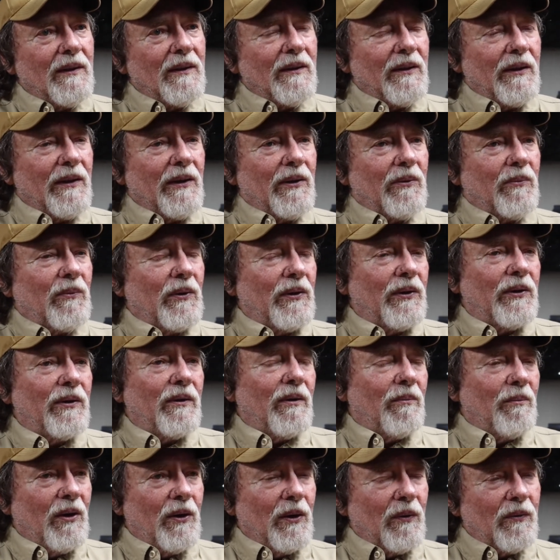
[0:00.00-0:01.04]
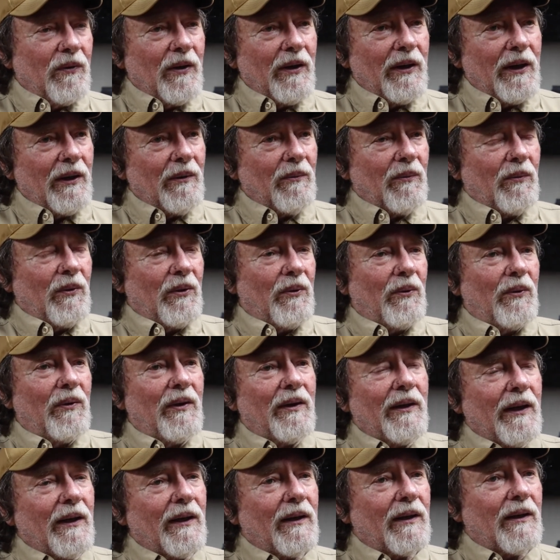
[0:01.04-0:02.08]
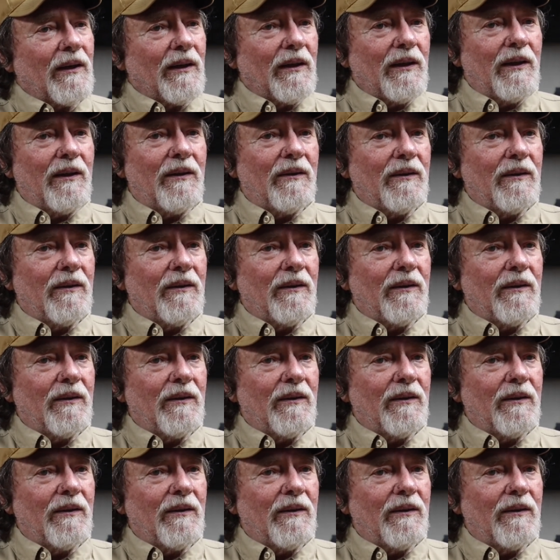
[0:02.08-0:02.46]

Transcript: and above that we had a